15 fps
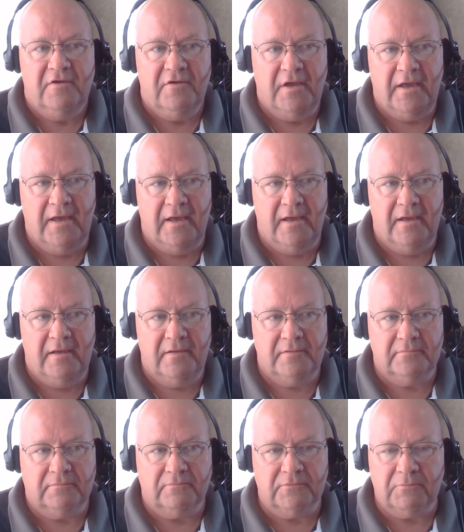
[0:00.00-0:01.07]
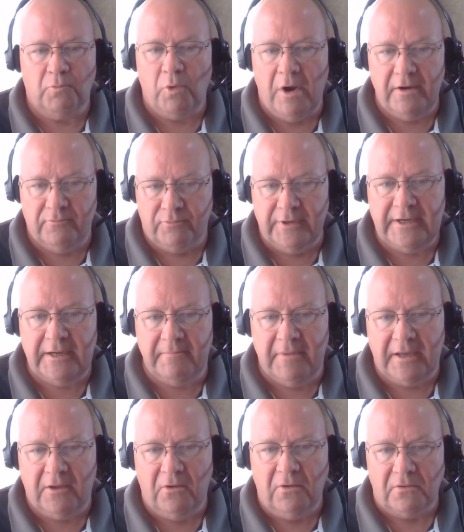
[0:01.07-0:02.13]
uh, what, reading
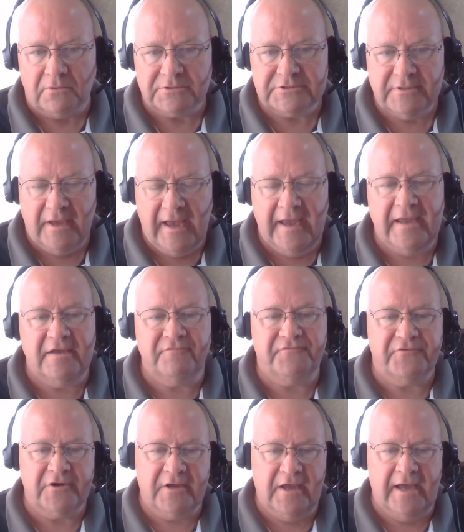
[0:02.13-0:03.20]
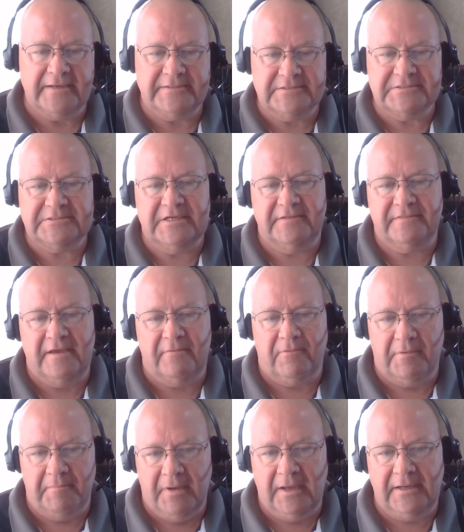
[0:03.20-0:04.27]
my goals. I had forgot to set that
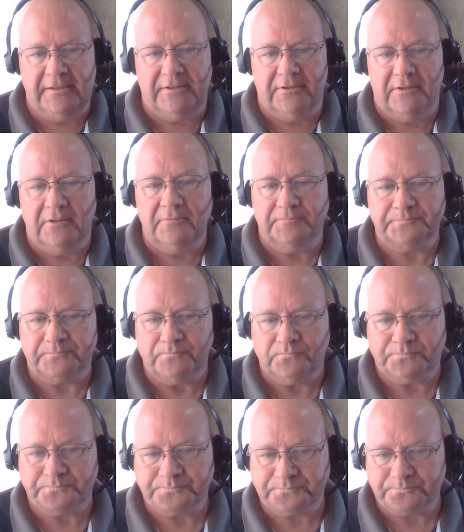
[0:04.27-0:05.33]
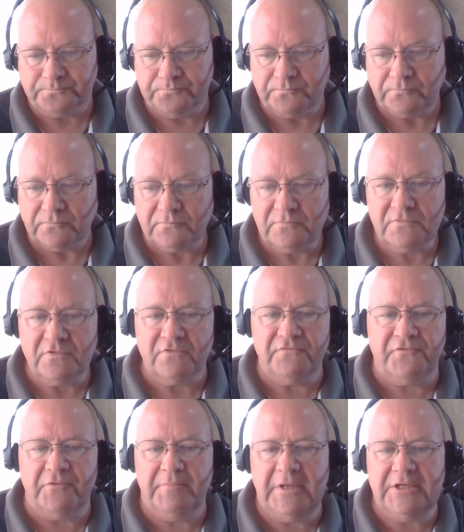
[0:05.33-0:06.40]
reminder
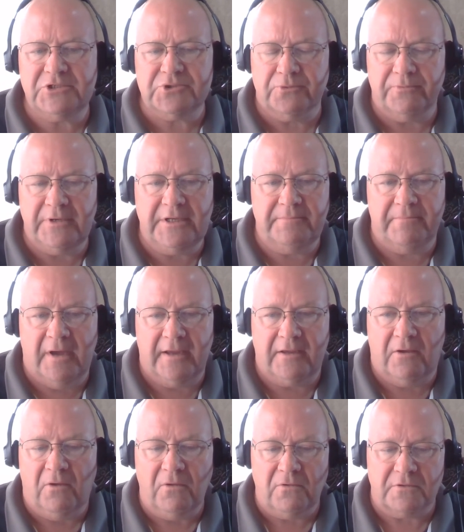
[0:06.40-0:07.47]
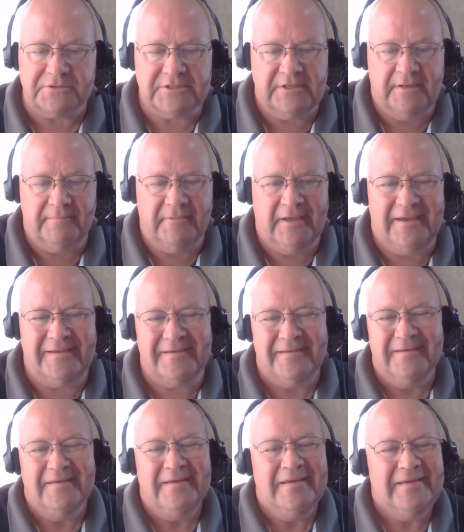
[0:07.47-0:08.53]
for me to read my goals, and I'm like
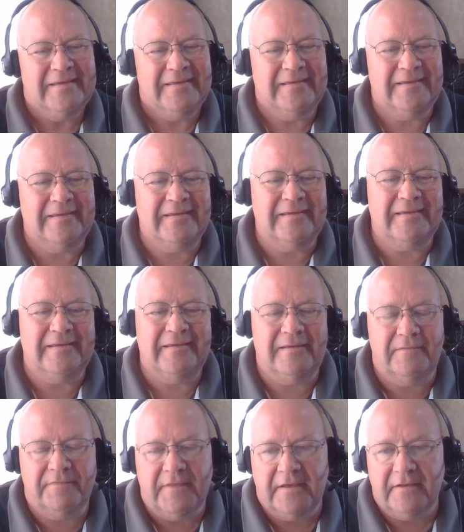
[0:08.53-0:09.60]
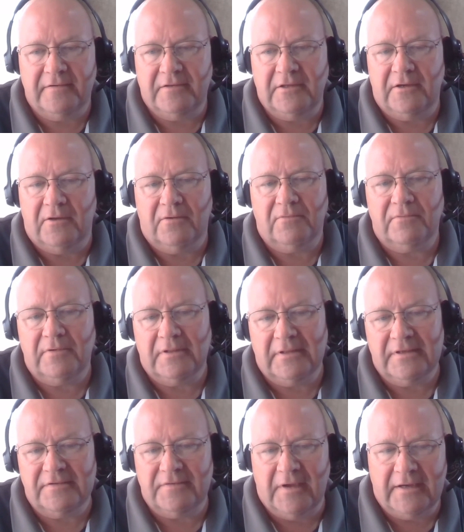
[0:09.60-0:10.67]
yeah, that, you know,
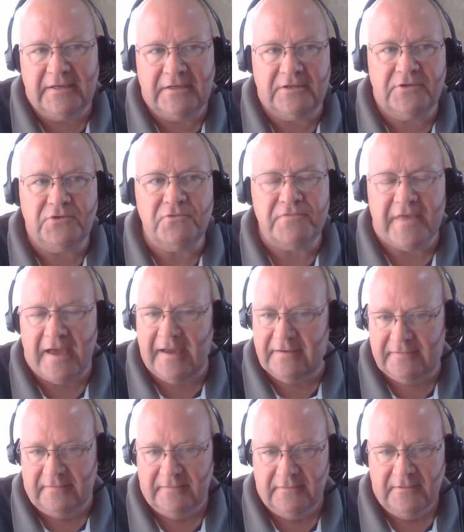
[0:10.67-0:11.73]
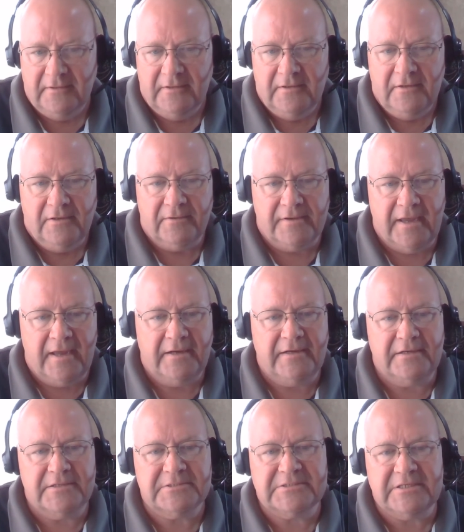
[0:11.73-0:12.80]
I need to do that. Okay, I
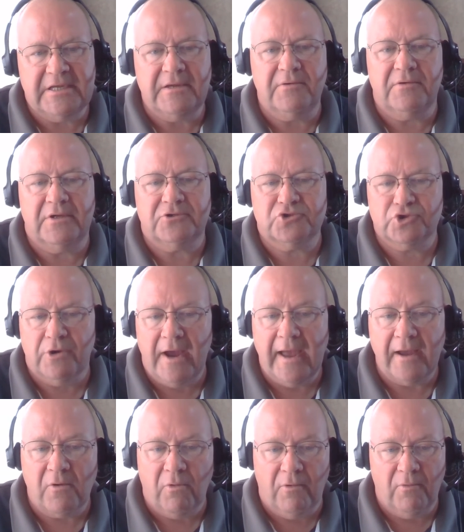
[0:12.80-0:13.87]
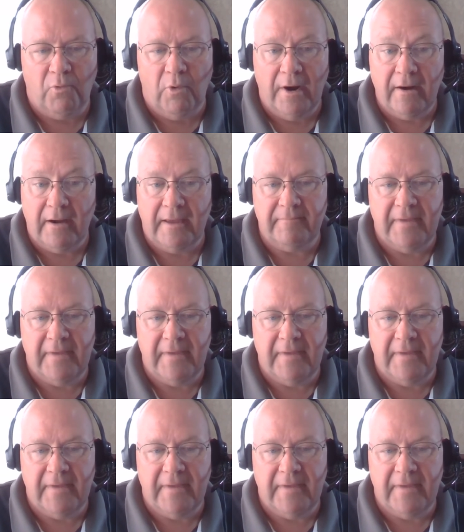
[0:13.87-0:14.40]
need to see and track where I'm